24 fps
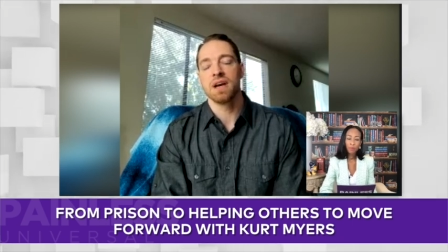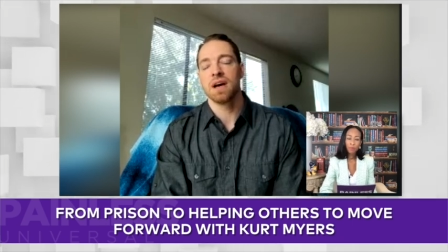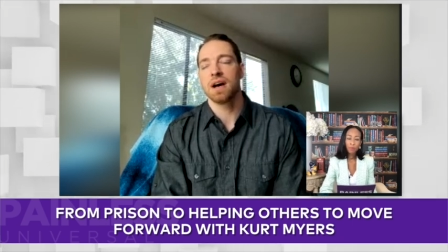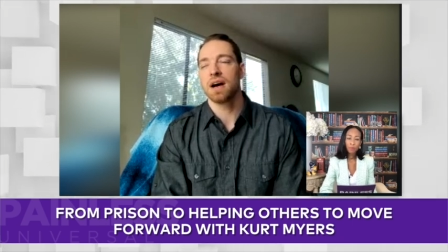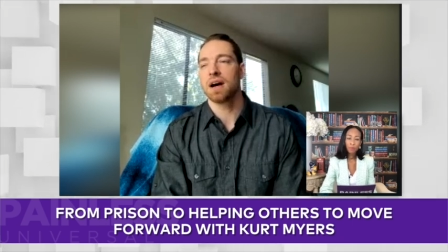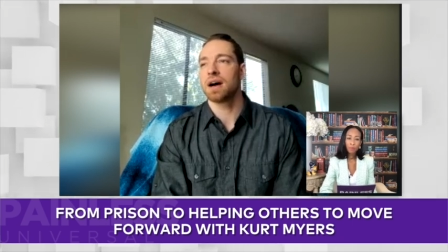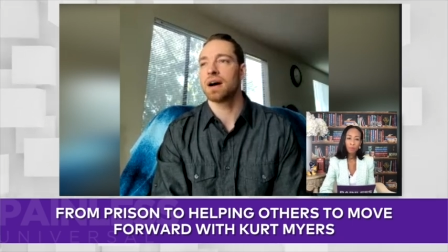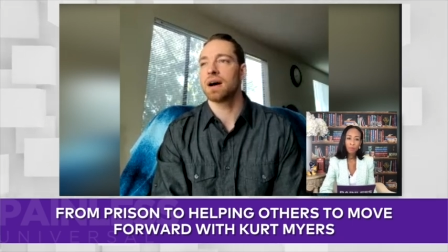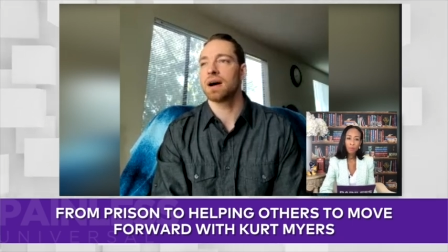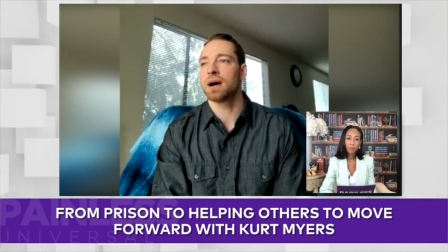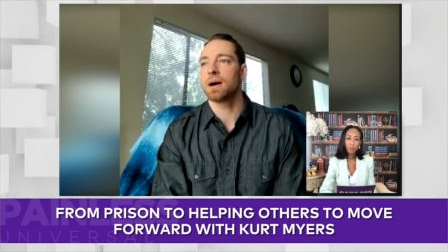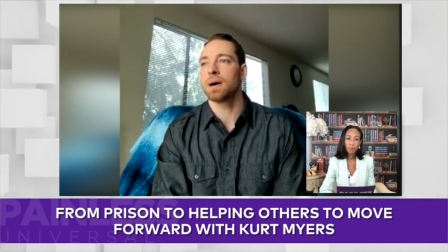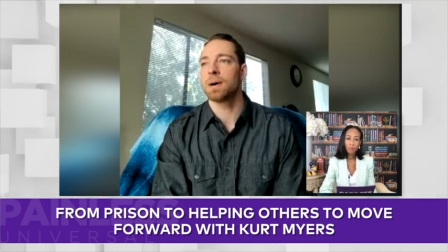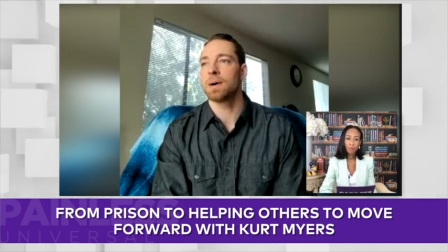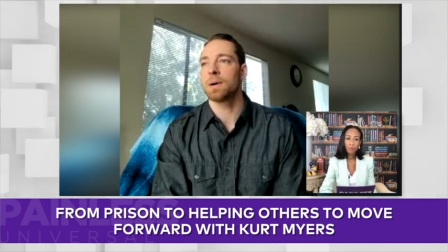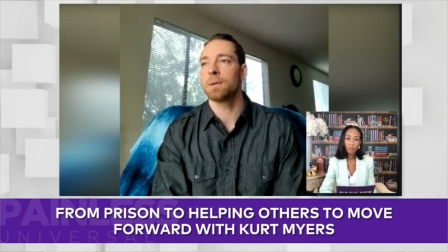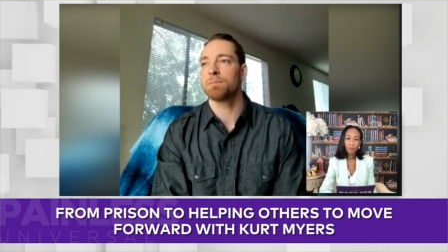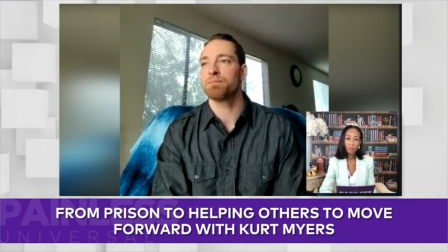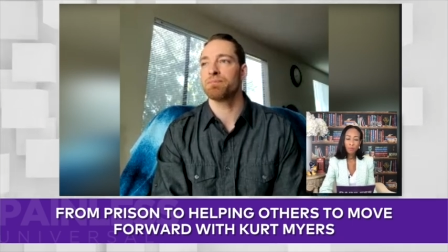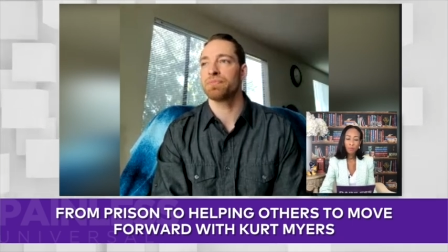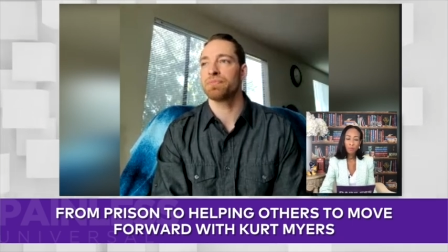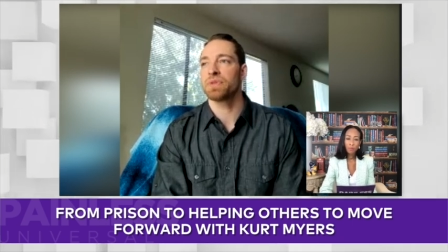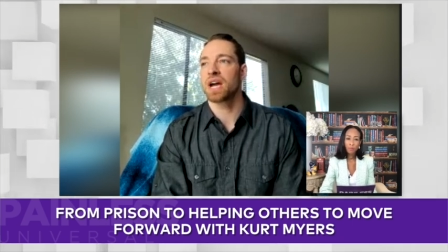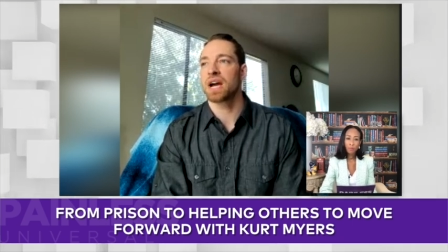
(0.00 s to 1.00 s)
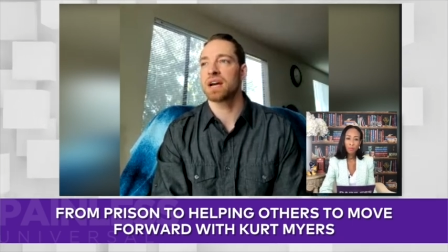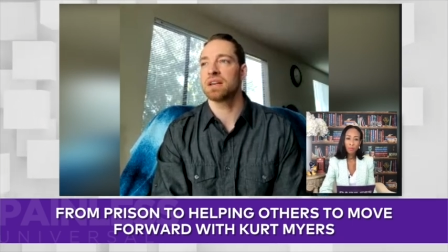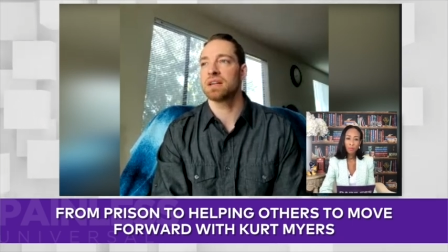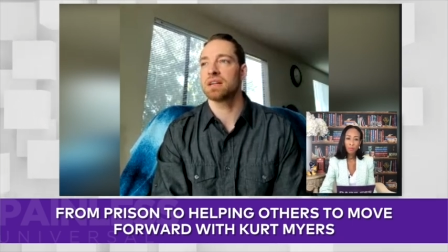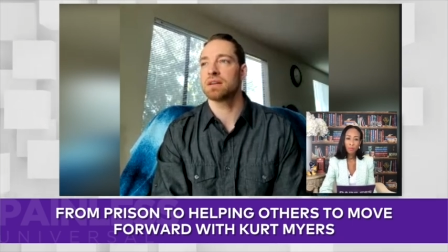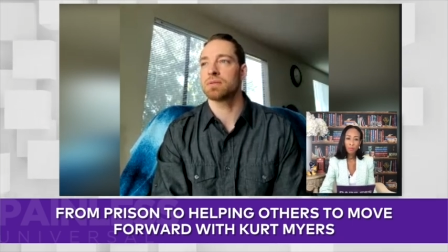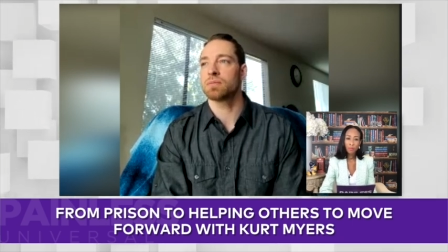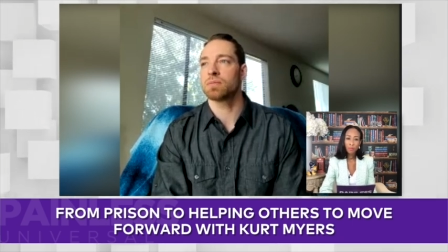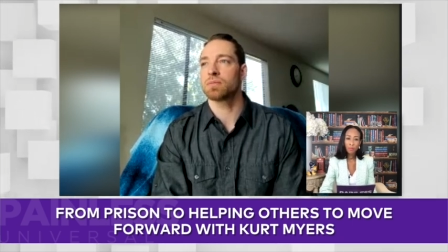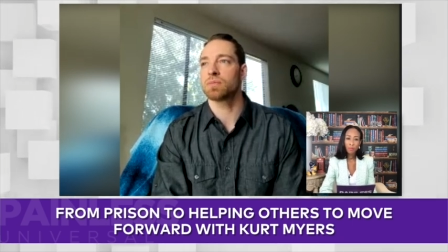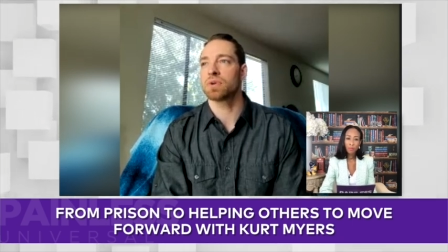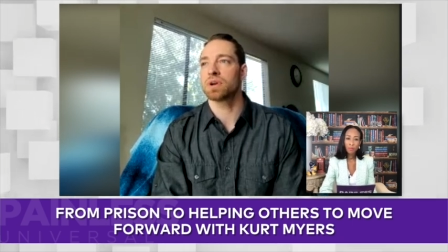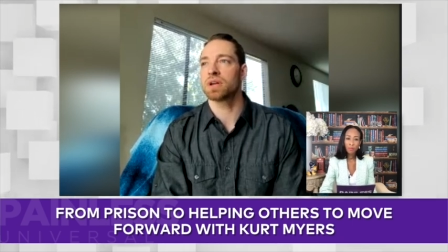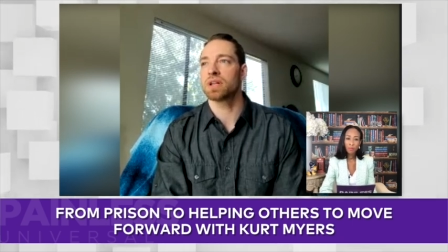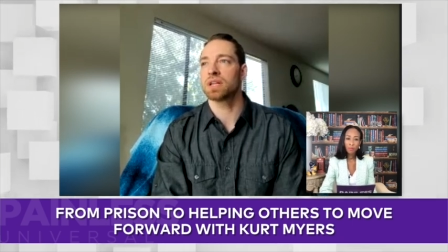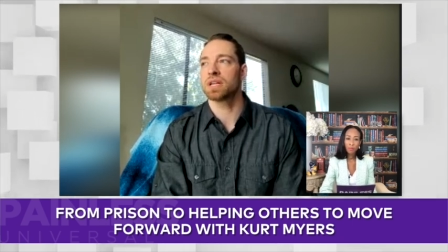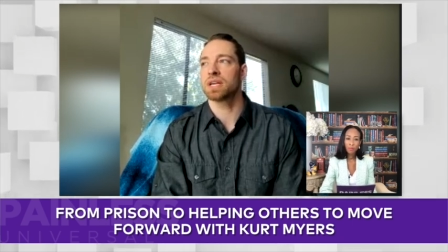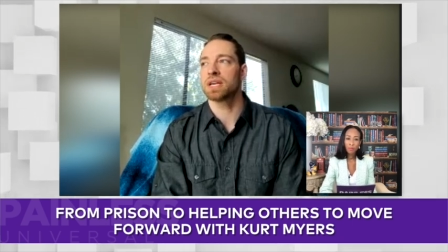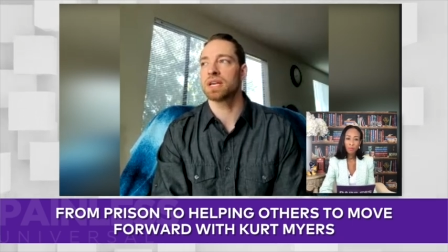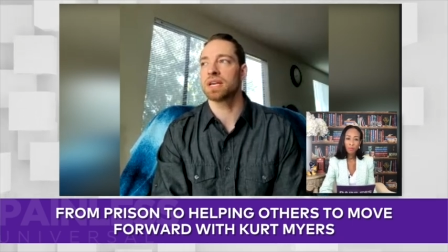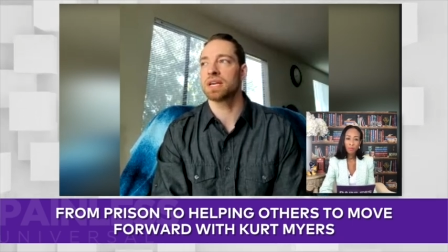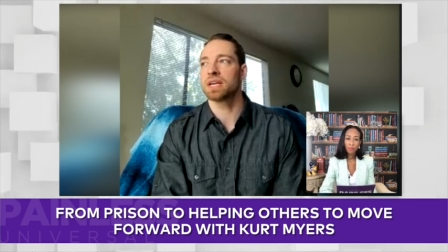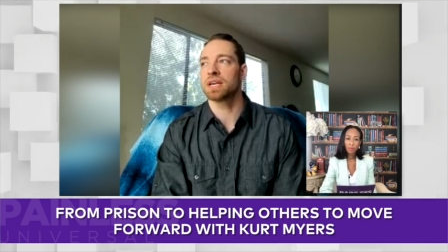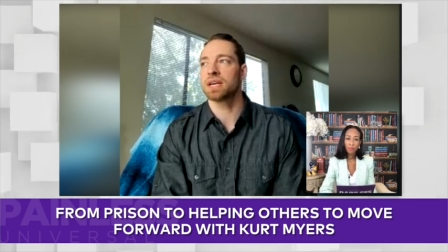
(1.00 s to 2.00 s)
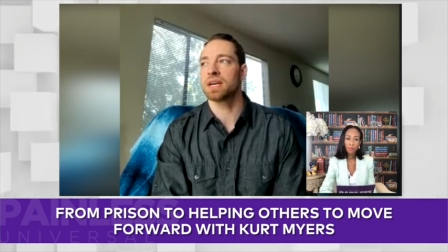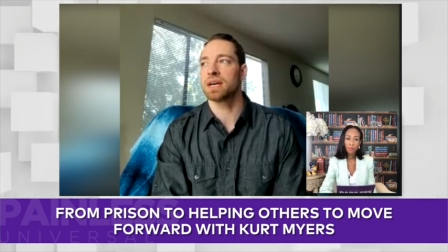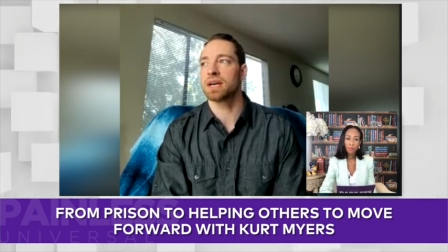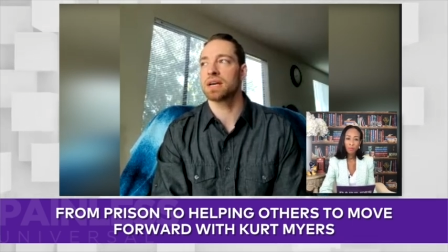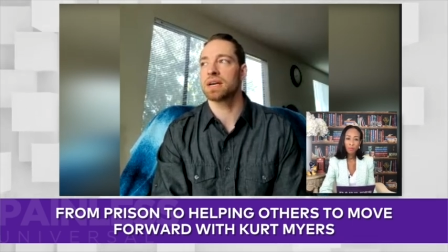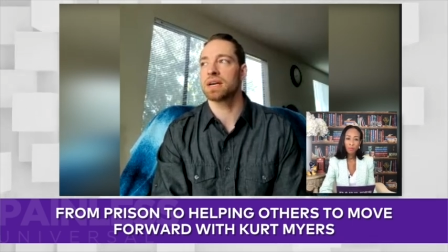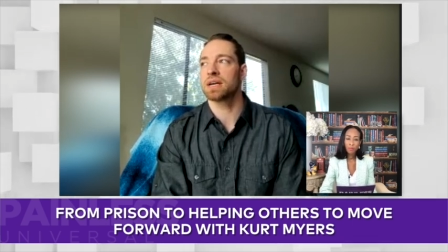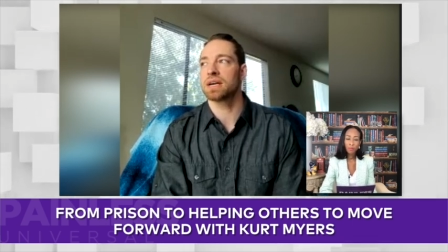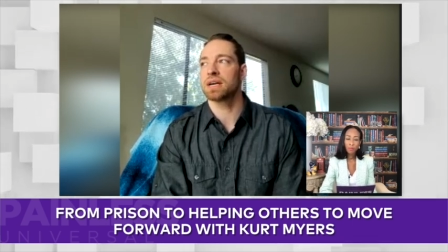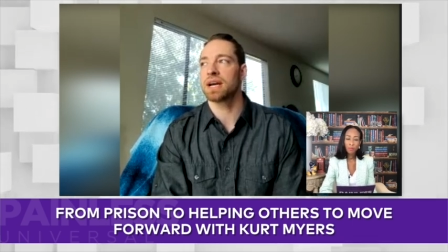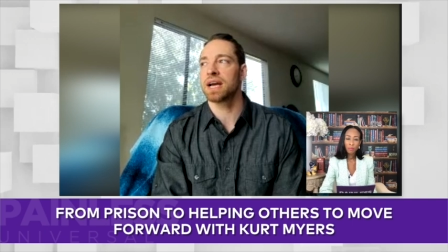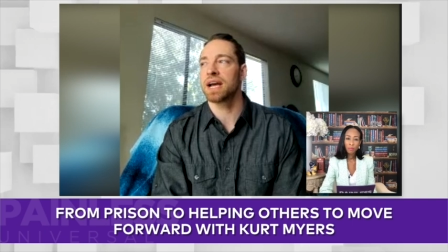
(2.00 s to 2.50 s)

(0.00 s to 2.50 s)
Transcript: um, I didn't really uh,